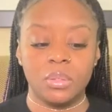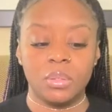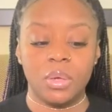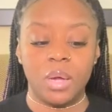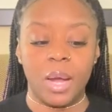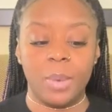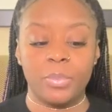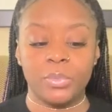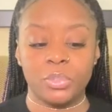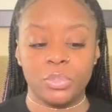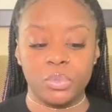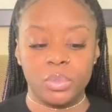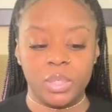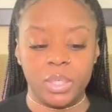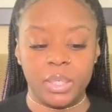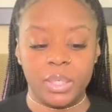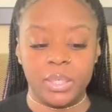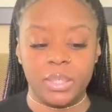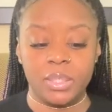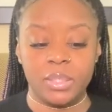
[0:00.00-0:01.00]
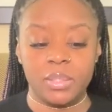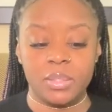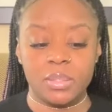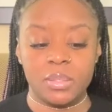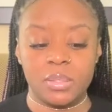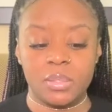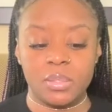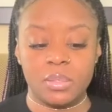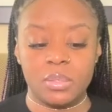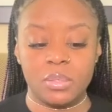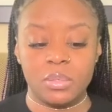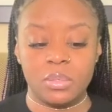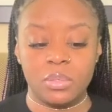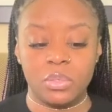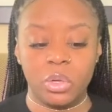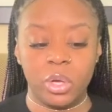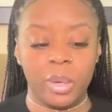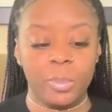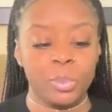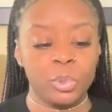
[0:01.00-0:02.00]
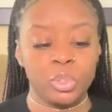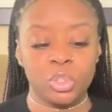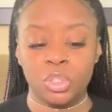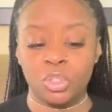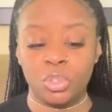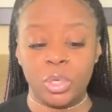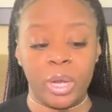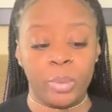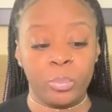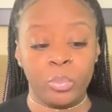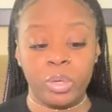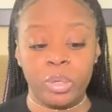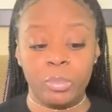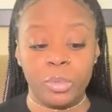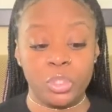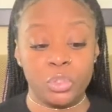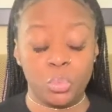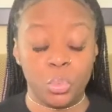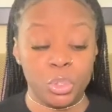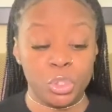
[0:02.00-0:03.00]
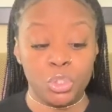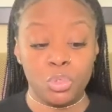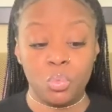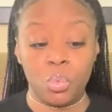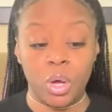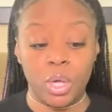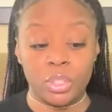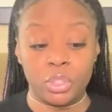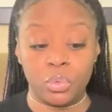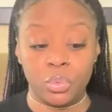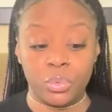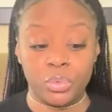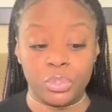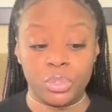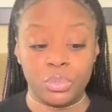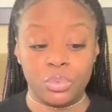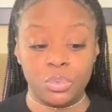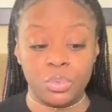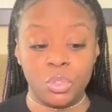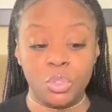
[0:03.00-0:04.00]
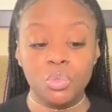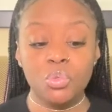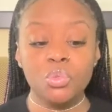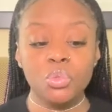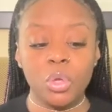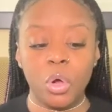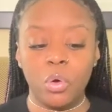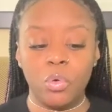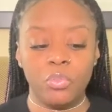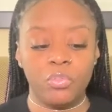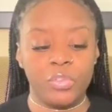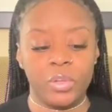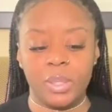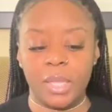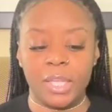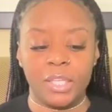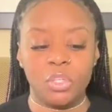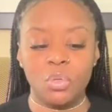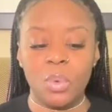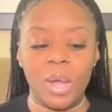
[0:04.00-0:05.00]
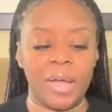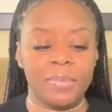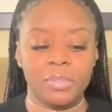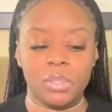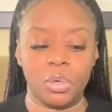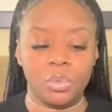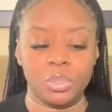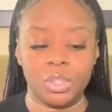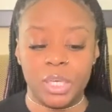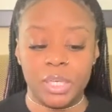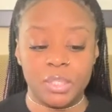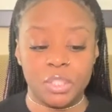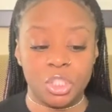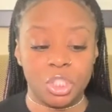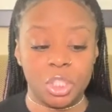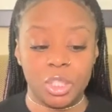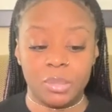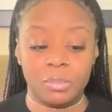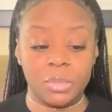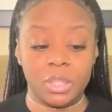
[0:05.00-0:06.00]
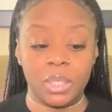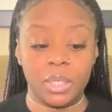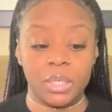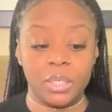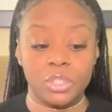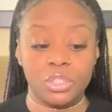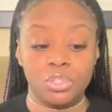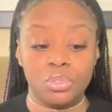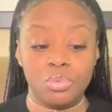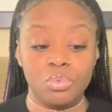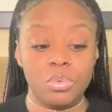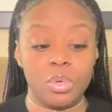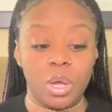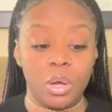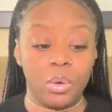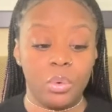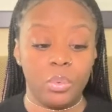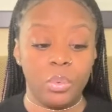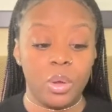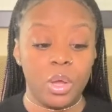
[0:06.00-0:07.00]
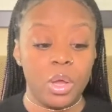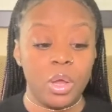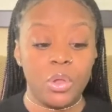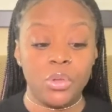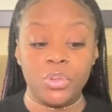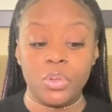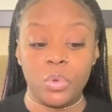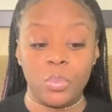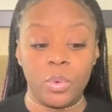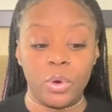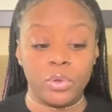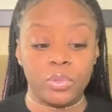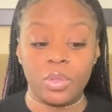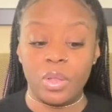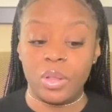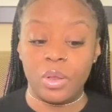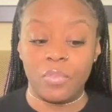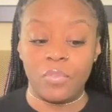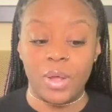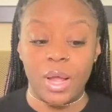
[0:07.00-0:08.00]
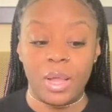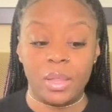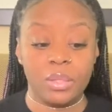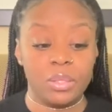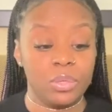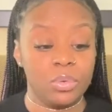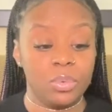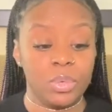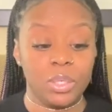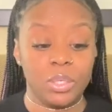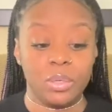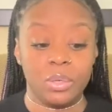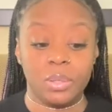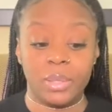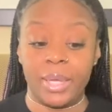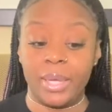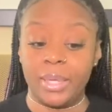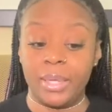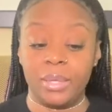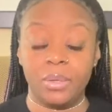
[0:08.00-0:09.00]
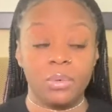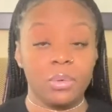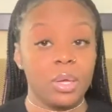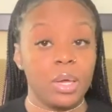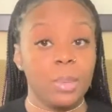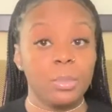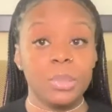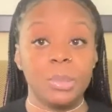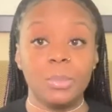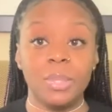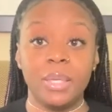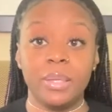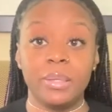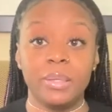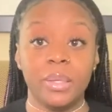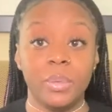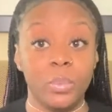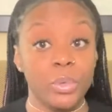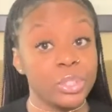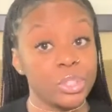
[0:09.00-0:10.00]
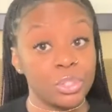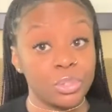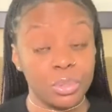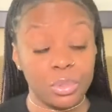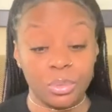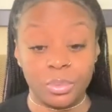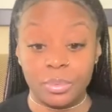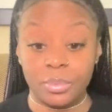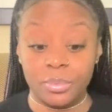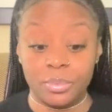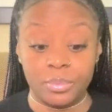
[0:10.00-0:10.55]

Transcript: opportunities. You're able to attract pretty much what you want towards you. You don't feel like you have to go chase shit because you know your worth and your value, and you're like, it'll come to me, which is true.